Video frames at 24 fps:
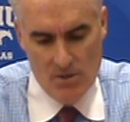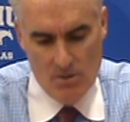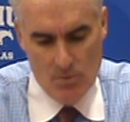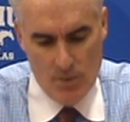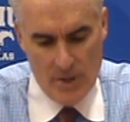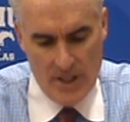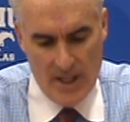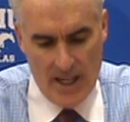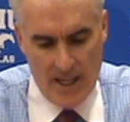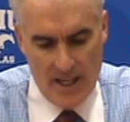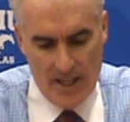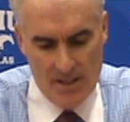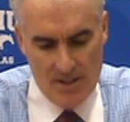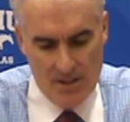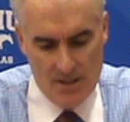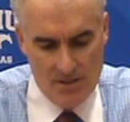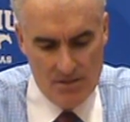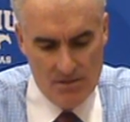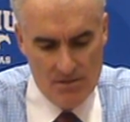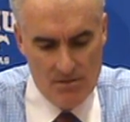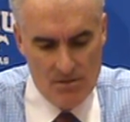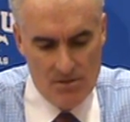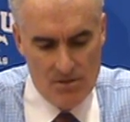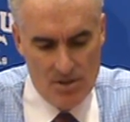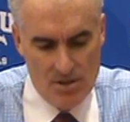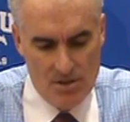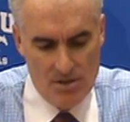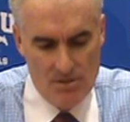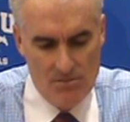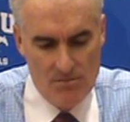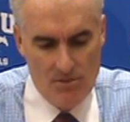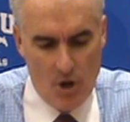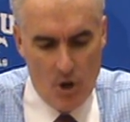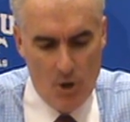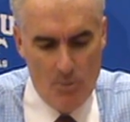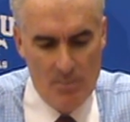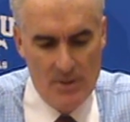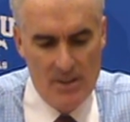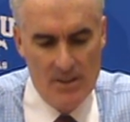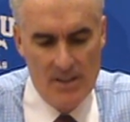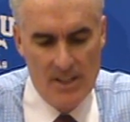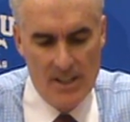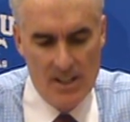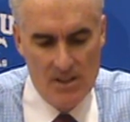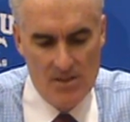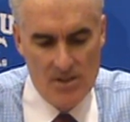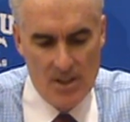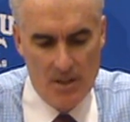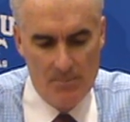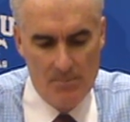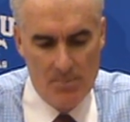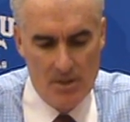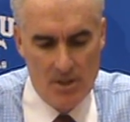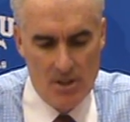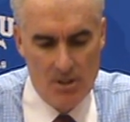we had to open things up a